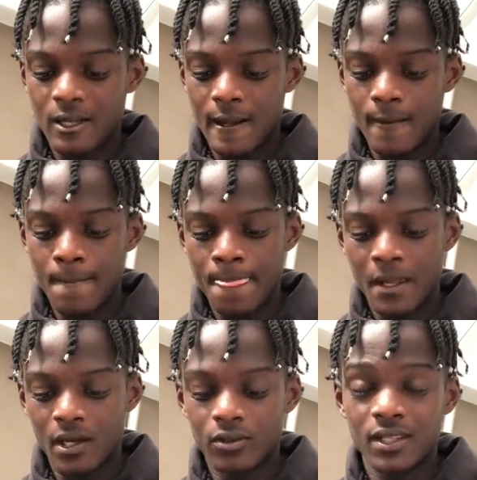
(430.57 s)
um,
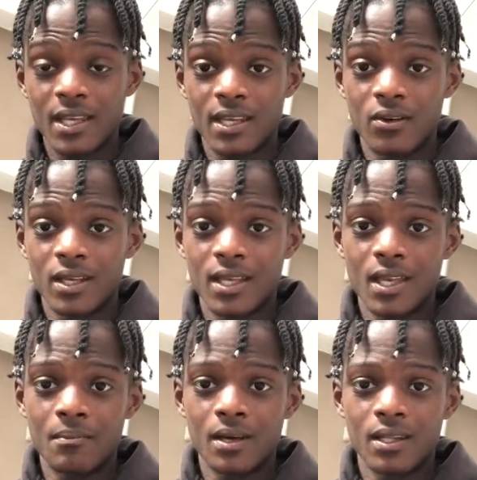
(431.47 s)
I got taken out
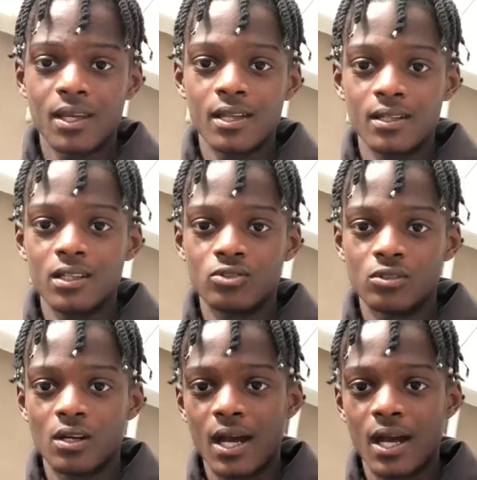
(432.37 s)
again by the head teacher